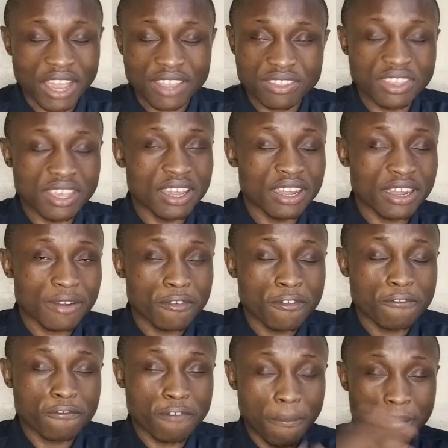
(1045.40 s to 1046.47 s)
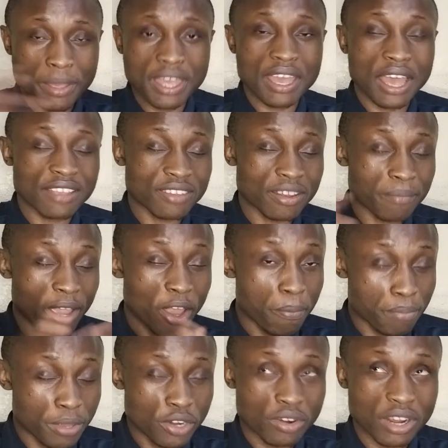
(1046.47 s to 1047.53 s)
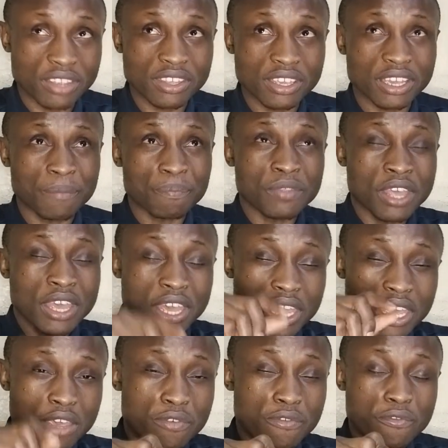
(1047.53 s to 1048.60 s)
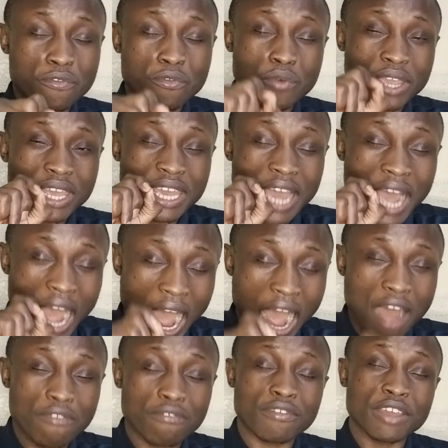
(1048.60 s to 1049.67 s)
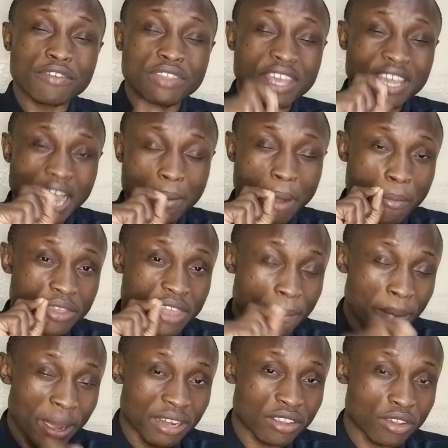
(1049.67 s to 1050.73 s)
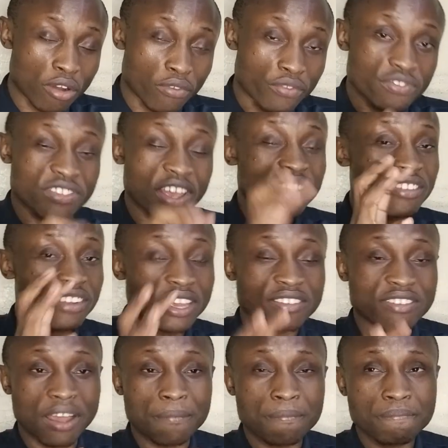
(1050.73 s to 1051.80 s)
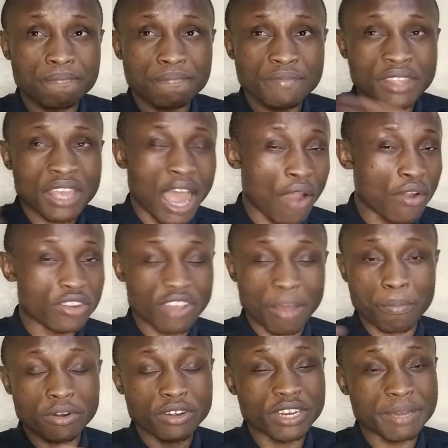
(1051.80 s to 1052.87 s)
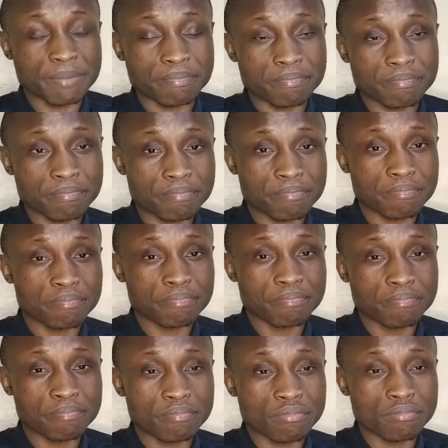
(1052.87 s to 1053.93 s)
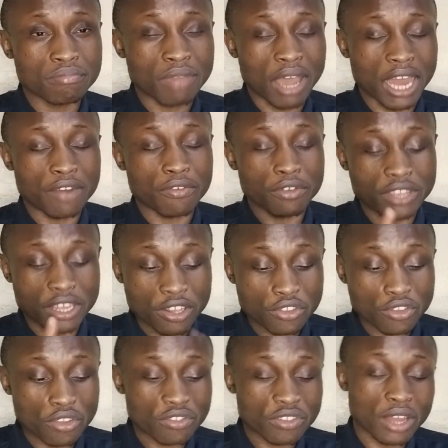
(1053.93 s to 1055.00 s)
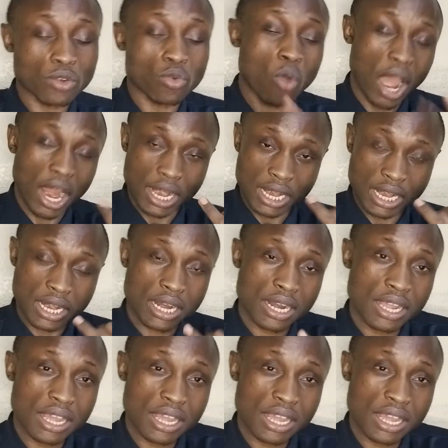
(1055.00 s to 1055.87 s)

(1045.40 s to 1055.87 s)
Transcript: I think, for me, as in my opinion, I think if we have, if they come up with a party of such nature, I will support them. And for the reasons that one,